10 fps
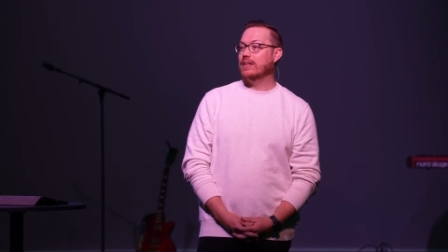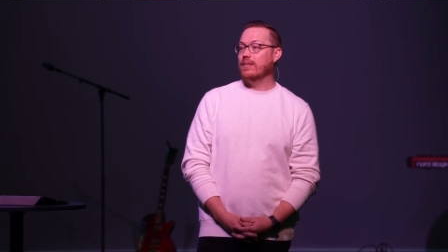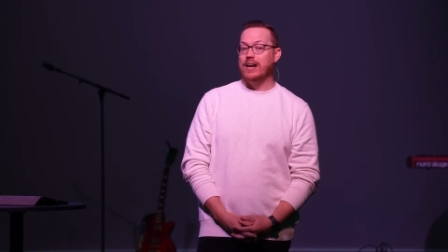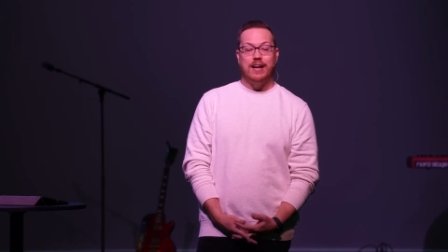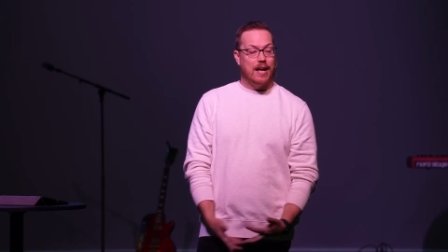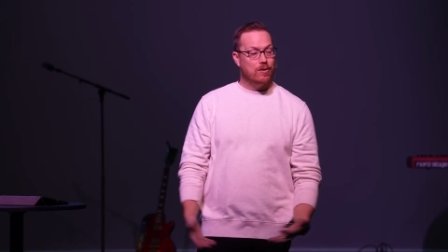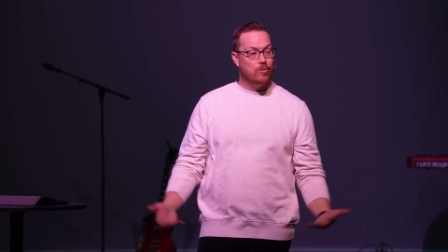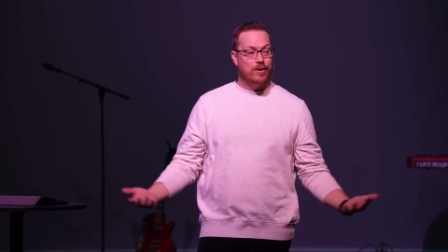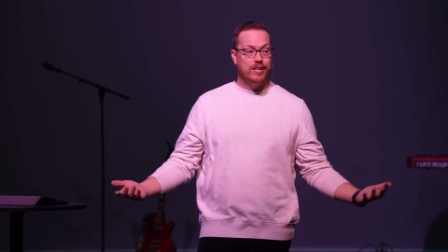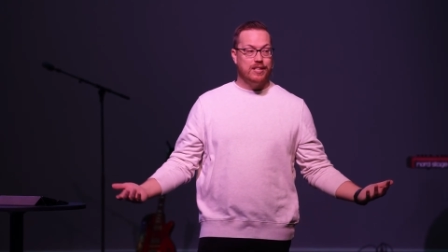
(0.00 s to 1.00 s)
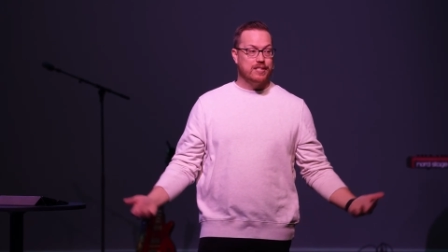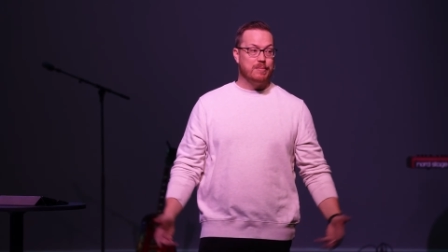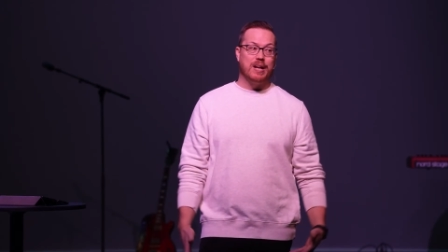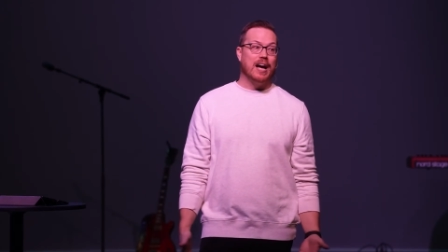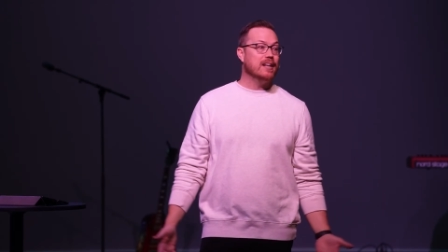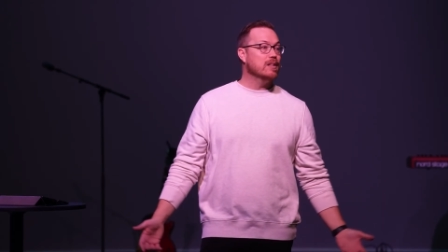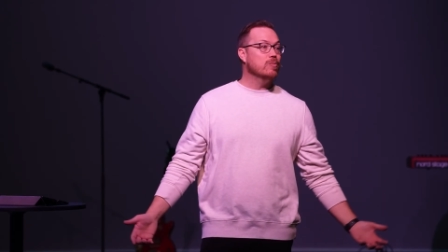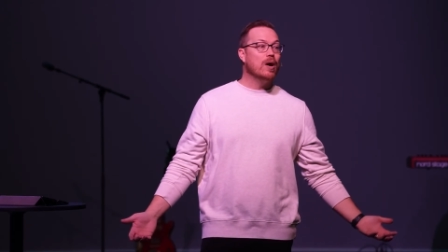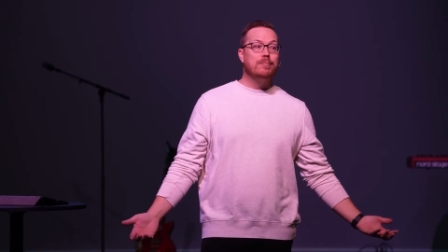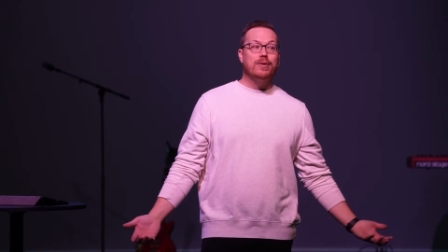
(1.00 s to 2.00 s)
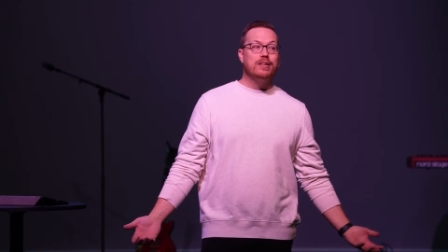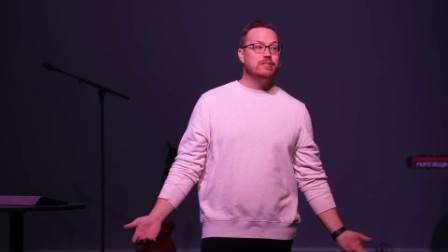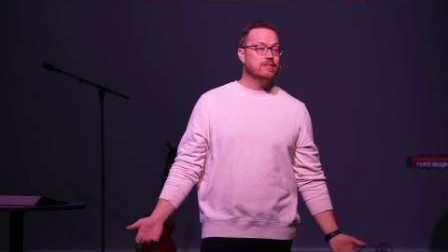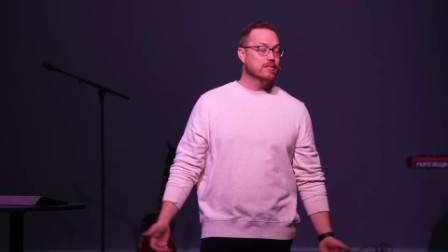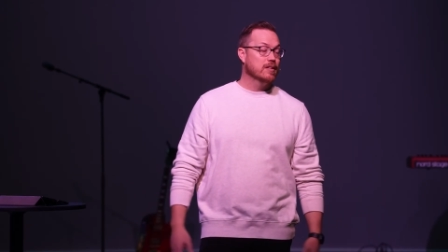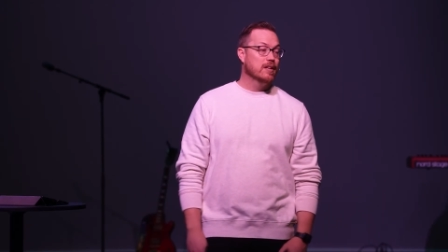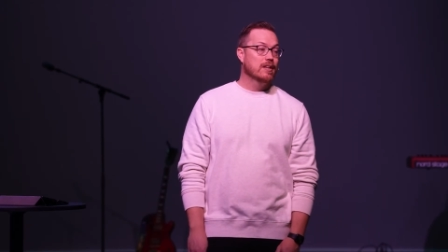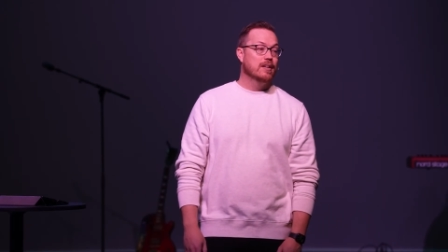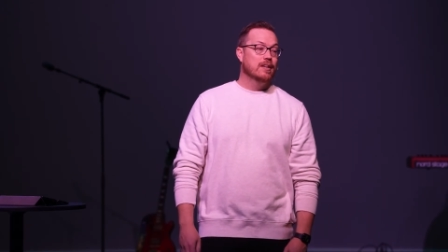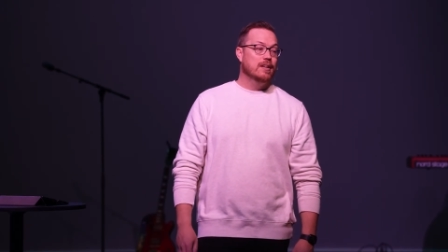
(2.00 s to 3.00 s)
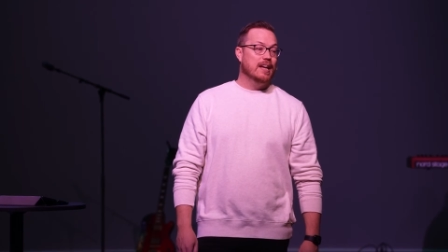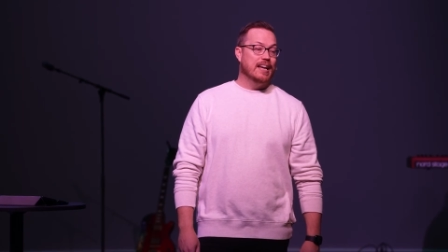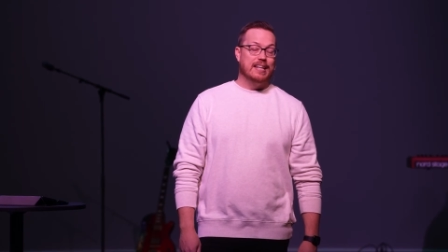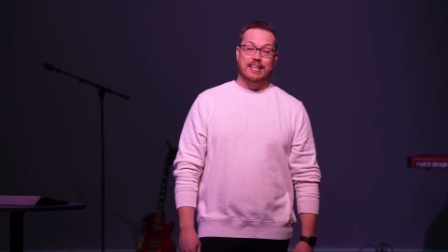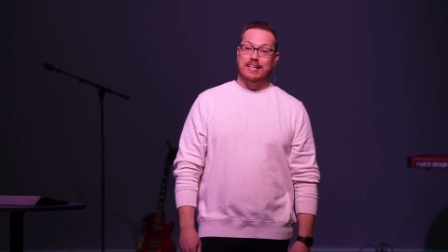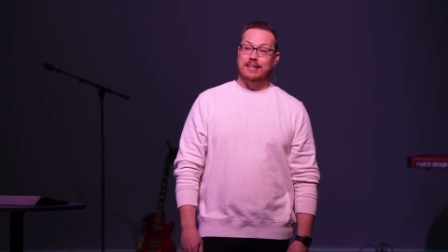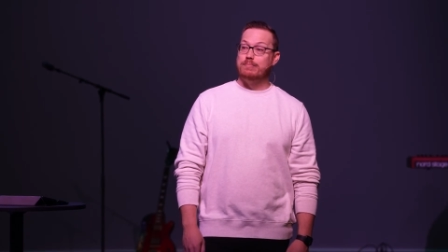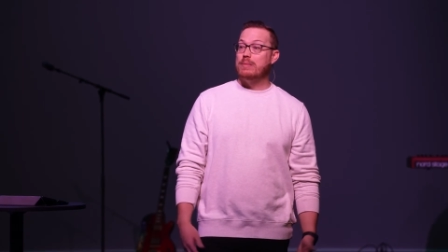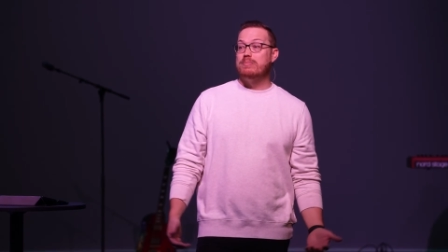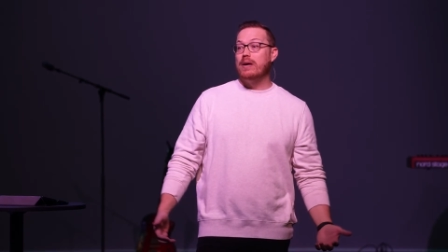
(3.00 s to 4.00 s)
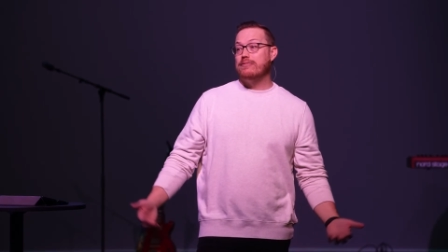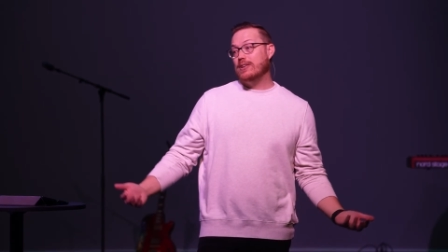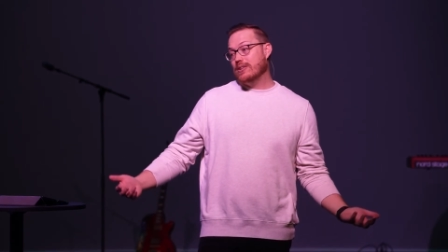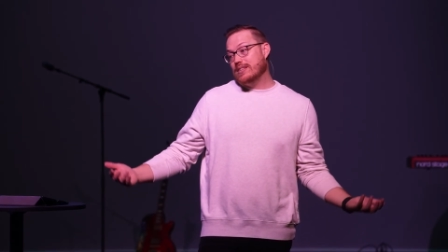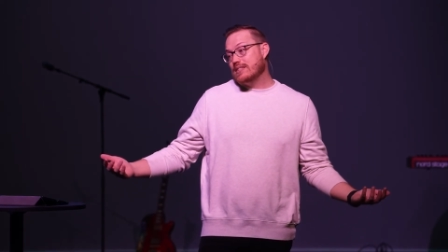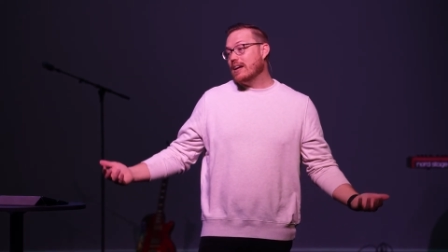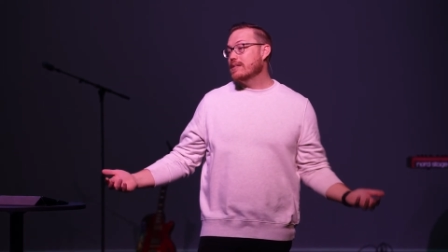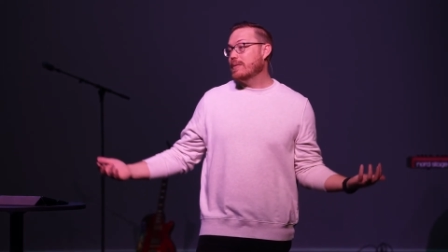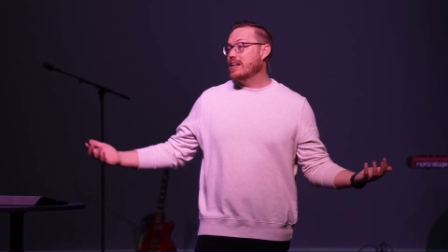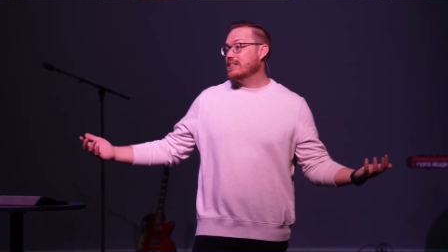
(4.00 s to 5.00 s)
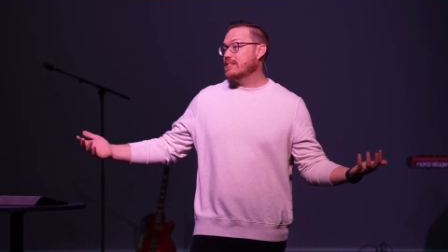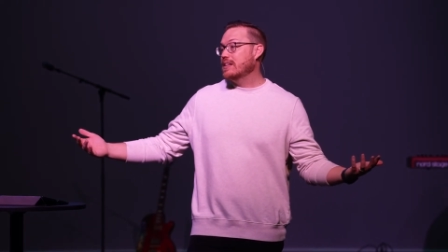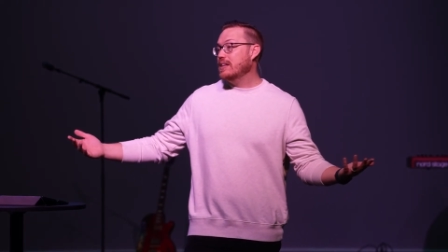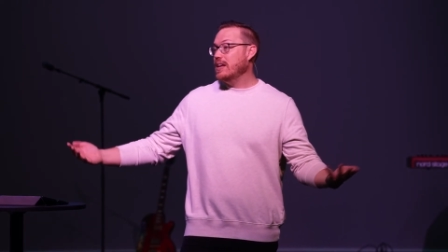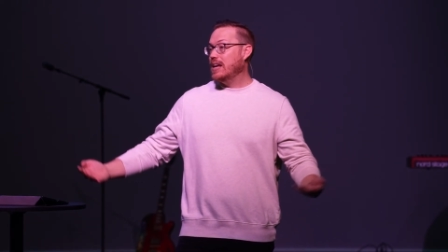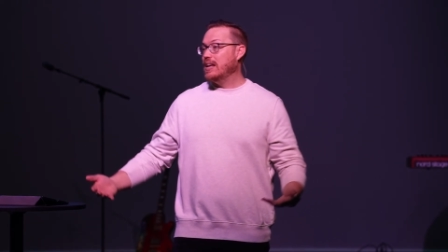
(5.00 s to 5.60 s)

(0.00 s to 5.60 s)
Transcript: Go, God, I don't know what it is. I've been hiding in the wine press, and uh, maybe my fear is tied to my destiny.